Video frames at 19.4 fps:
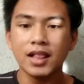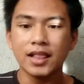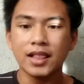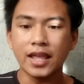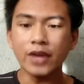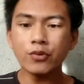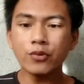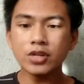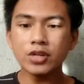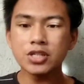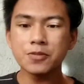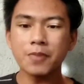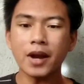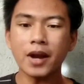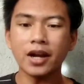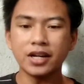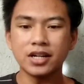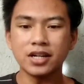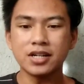Language
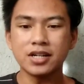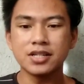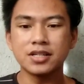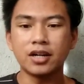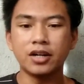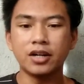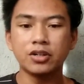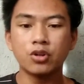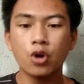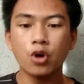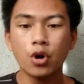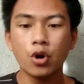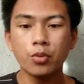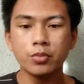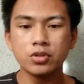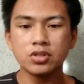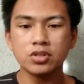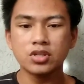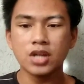barriers are
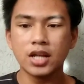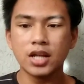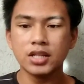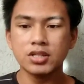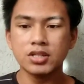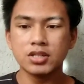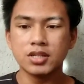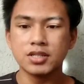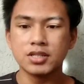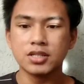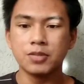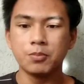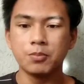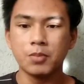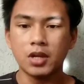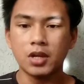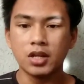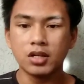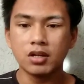common challenges
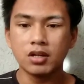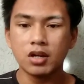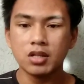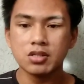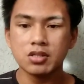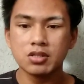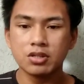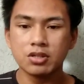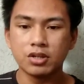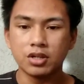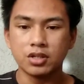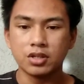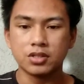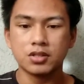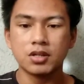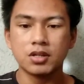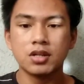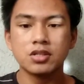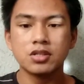in many
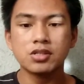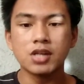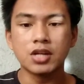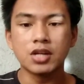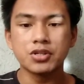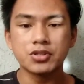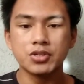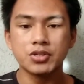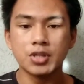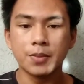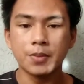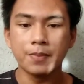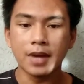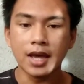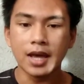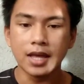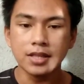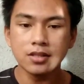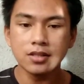countries, such
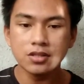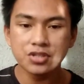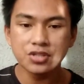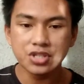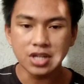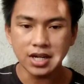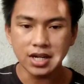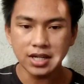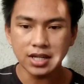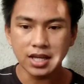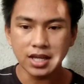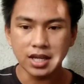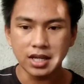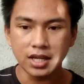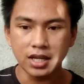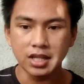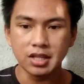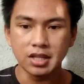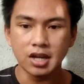Japan,
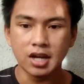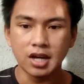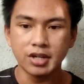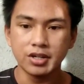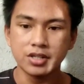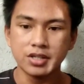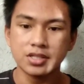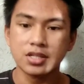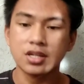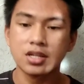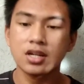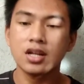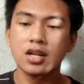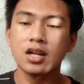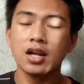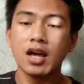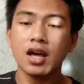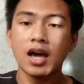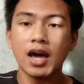China, and others,
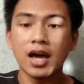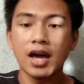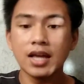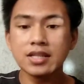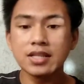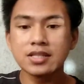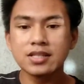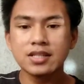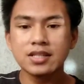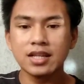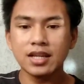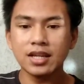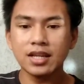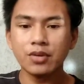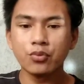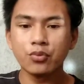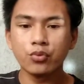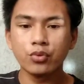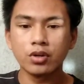as
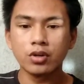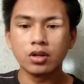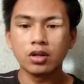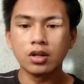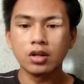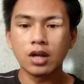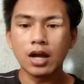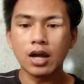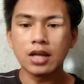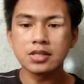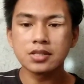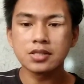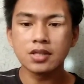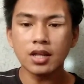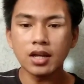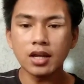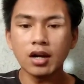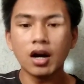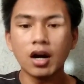they
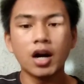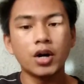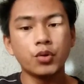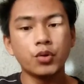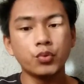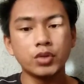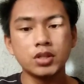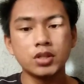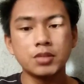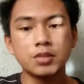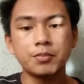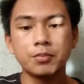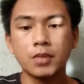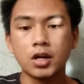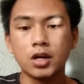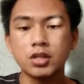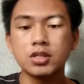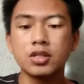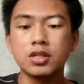are with
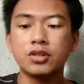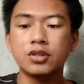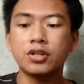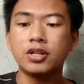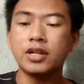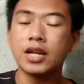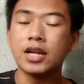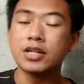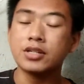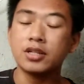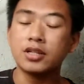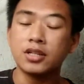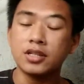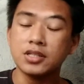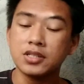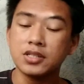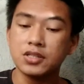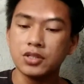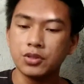much international
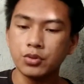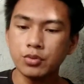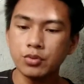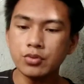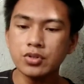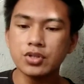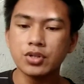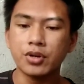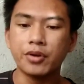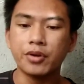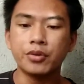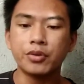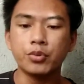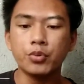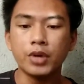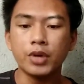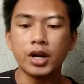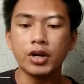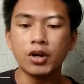institution.
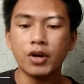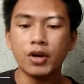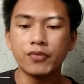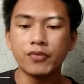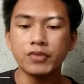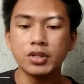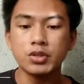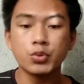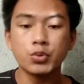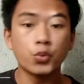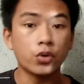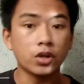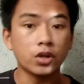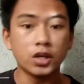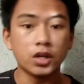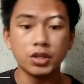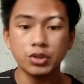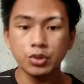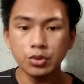We are often to
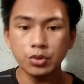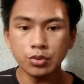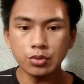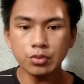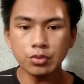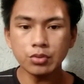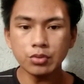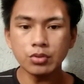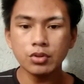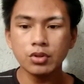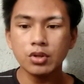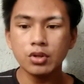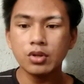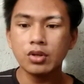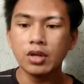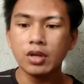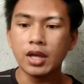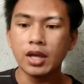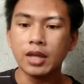work on new
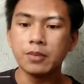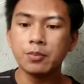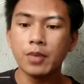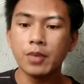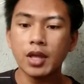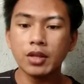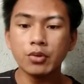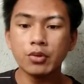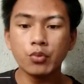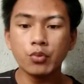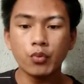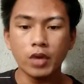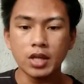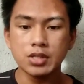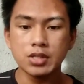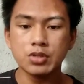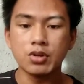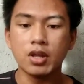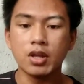and better
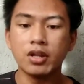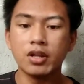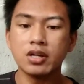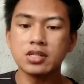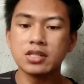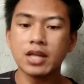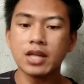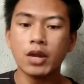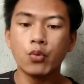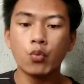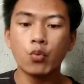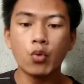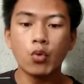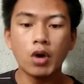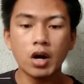ways to understand